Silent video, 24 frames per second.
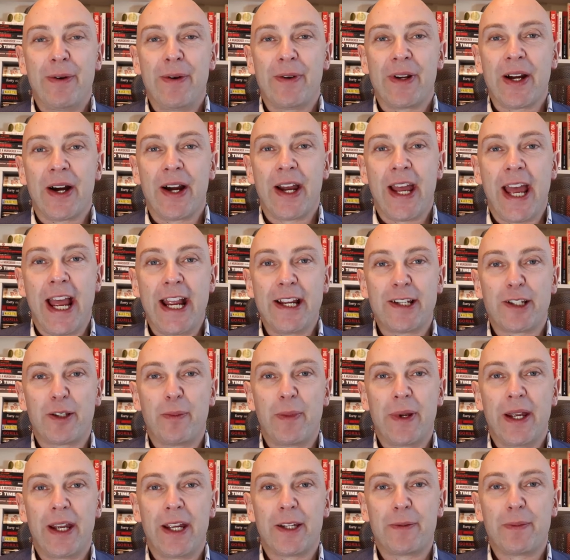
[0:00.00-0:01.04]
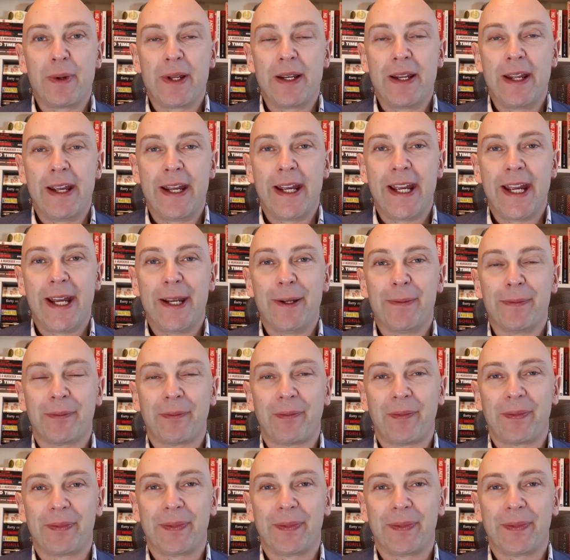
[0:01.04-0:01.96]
we've got Hazelmere has been hit